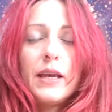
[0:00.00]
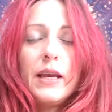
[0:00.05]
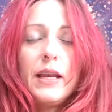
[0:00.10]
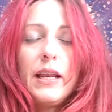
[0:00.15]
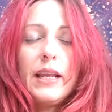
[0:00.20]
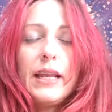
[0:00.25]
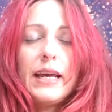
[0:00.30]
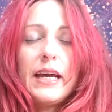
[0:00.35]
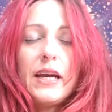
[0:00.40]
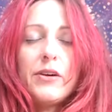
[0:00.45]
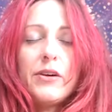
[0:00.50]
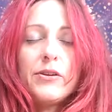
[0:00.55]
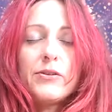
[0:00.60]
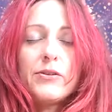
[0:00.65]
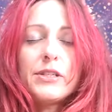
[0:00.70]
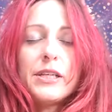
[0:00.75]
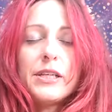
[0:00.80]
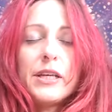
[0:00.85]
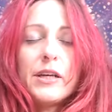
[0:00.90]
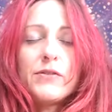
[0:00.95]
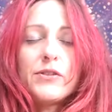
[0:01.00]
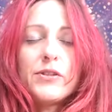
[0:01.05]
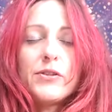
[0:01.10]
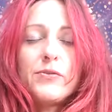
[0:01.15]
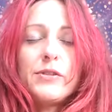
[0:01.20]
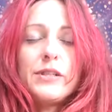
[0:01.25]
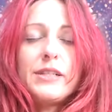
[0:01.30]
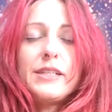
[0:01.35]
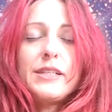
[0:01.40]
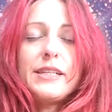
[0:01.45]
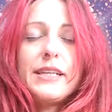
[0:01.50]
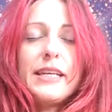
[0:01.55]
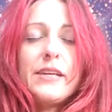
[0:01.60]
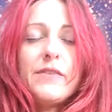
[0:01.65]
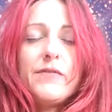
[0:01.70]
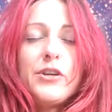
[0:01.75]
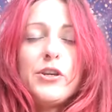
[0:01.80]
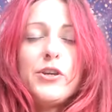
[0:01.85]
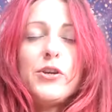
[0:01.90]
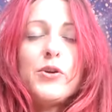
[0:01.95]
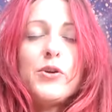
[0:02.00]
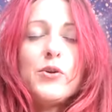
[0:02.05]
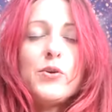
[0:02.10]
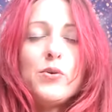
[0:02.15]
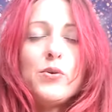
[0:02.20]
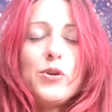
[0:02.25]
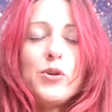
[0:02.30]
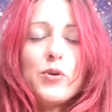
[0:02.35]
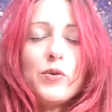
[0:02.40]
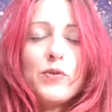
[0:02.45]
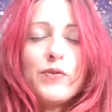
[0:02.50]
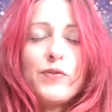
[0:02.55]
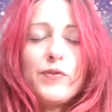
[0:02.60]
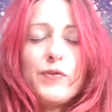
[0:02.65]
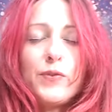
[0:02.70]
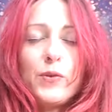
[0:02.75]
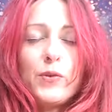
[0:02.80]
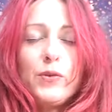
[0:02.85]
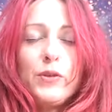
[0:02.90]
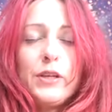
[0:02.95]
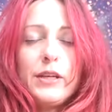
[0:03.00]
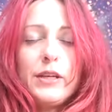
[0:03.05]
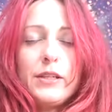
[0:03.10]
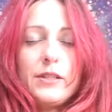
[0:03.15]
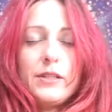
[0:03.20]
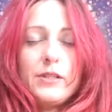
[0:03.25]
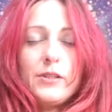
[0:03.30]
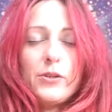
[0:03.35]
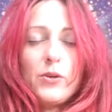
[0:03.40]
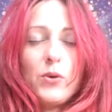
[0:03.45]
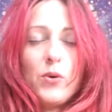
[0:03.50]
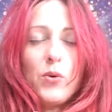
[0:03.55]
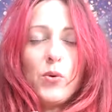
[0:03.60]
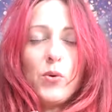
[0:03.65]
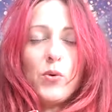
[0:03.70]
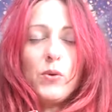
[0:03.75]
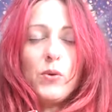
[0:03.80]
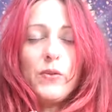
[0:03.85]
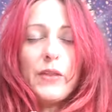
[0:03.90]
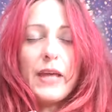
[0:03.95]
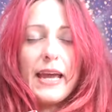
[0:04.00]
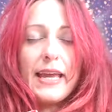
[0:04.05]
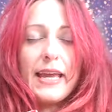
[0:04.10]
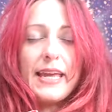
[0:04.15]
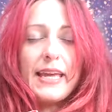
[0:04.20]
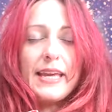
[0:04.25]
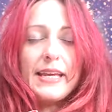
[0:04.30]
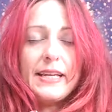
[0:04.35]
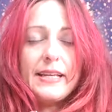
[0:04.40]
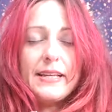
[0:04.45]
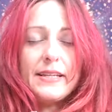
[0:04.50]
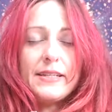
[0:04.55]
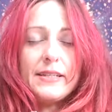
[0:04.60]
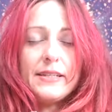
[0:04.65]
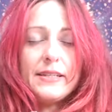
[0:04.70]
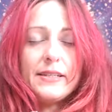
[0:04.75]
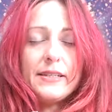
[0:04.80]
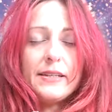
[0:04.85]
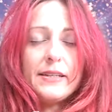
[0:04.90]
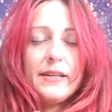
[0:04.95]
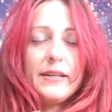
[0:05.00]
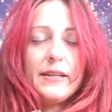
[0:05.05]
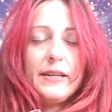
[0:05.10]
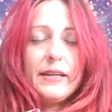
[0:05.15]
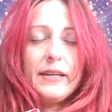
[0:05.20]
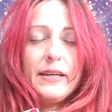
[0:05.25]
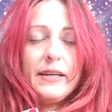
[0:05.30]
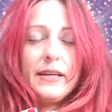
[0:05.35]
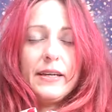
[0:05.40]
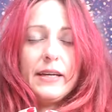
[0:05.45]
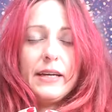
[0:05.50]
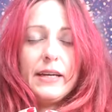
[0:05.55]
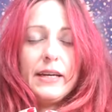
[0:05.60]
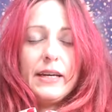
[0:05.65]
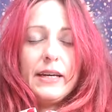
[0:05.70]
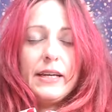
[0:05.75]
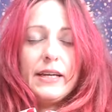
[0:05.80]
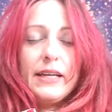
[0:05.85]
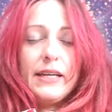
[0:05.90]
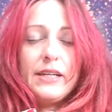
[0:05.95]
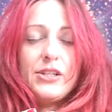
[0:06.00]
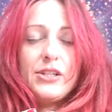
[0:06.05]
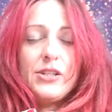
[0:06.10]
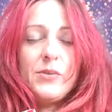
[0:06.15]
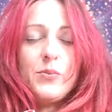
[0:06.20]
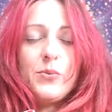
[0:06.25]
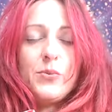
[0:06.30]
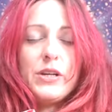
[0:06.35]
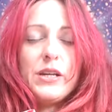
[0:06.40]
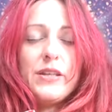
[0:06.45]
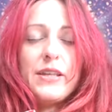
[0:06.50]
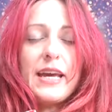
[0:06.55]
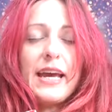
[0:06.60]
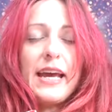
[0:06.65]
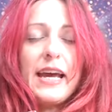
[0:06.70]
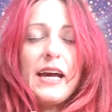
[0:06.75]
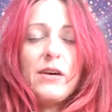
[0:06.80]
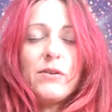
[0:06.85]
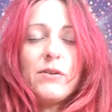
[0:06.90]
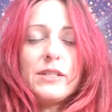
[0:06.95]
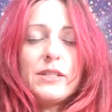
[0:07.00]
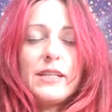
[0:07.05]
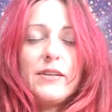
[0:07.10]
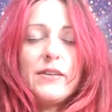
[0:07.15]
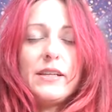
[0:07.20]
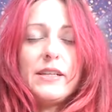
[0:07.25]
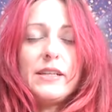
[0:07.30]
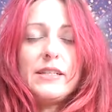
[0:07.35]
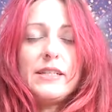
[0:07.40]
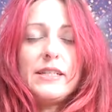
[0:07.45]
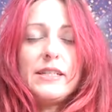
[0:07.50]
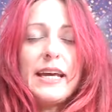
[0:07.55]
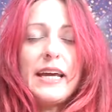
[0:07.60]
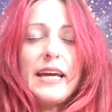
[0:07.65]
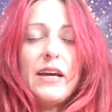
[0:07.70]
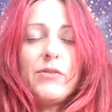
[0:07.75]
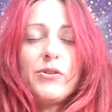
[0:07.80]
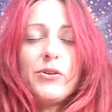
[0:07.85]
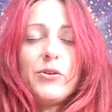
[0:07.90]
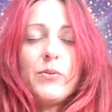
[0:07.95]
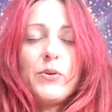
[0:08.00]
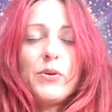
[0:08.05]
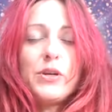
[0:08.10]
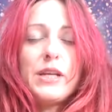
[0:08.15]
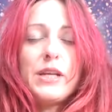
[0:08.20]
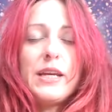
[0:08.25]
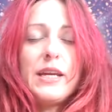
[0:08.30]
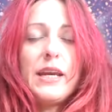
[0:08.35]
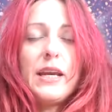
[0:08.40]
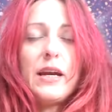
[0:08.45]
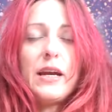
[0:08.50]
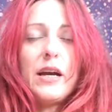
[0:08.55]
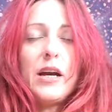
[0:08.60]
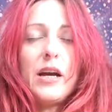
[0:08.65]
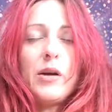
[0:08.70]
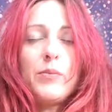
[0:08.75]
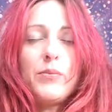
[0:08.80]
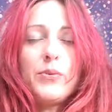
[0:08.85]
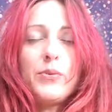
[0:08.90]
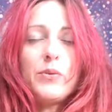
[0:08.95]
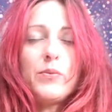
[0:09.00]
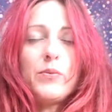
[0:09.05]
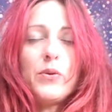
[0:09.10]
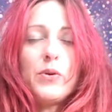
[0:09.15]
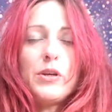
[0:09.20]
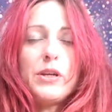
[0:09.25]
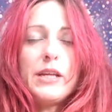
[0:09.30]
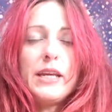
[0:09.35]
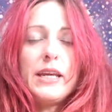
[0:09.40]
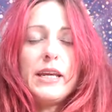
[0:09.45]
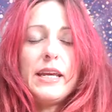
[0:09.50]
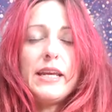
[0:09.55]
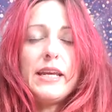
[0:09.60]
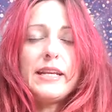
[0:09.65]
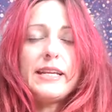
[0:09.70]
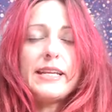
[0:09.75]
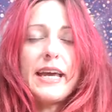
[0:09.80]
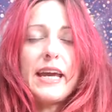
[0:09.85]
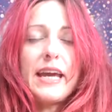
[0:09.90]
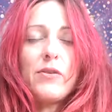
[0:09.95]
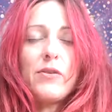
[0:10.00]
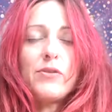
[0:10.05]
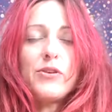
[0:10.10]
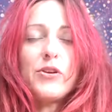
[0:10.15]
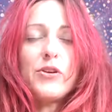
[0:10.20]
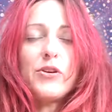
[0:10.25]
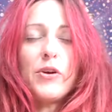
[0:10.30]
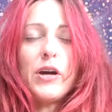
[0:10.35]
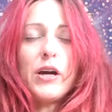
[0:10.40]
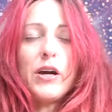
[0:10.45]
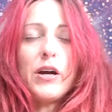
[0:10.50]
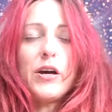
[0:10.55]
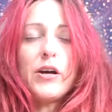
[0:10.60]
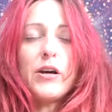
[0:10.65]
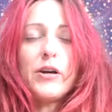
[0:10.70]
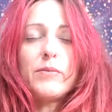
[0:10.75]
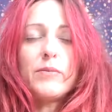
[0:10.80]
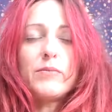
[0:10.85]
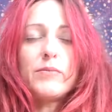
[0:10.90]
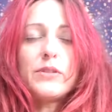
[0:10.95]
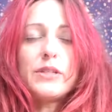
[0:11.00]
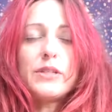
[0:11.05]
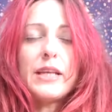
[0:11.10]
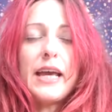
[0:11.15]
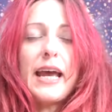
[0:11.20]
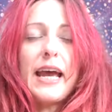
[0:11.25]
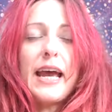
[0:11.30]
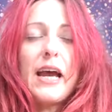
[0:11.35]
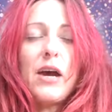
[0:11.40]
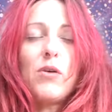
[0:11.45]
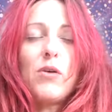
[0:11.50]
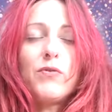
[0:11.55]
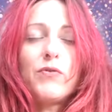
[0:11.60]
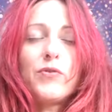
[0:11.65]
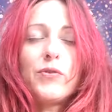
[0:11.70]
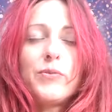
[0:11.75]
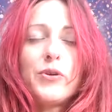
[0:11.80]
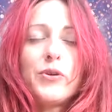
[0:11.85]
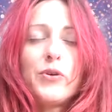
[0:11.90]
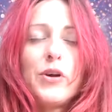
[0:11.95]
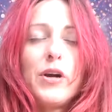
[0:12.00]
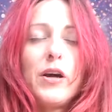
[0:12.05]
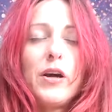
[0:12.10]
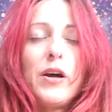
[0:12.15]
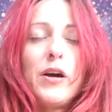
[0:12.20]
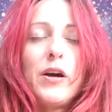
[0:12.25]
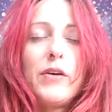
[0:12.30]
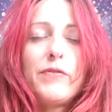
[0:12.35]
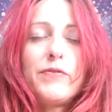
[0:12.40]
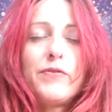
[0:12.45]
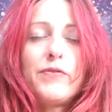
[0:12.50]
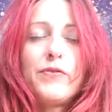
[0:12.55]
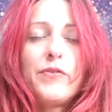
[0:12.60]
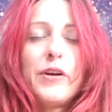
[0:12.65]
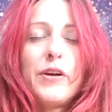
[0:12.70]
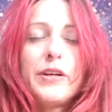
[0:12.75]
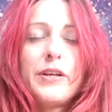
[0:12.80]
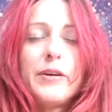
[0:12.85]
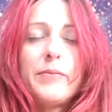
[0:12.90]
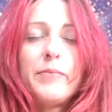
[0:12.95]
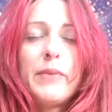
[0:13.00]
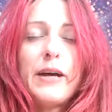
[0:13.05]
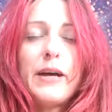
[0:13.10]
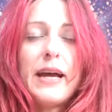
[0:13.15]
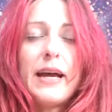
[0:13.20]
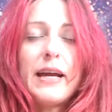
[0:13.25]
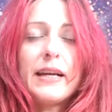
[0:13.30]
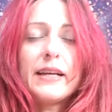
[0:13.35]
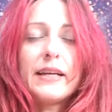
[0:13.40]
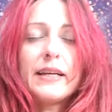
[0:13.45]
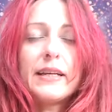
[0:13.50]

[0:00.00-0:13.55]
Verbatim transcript: Allow yourself to receive you, your fullness, all that is. And as you breathe out, send this down your body, up your body, down your arms, out from your heart, front and back.